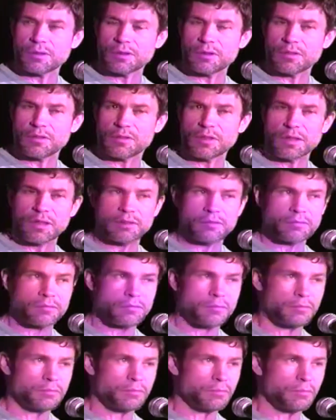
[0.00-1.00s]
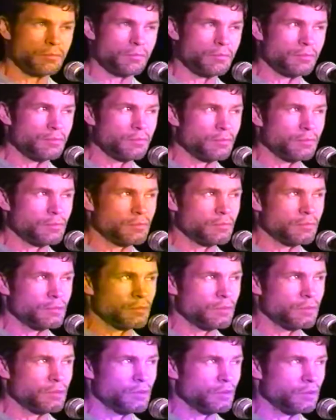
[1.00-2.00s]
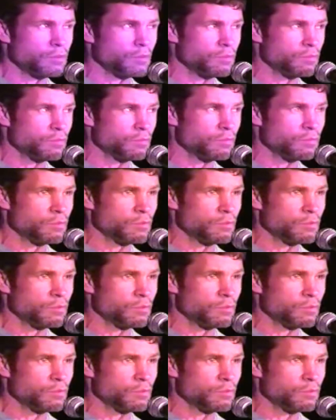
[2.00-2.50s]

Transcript: and then you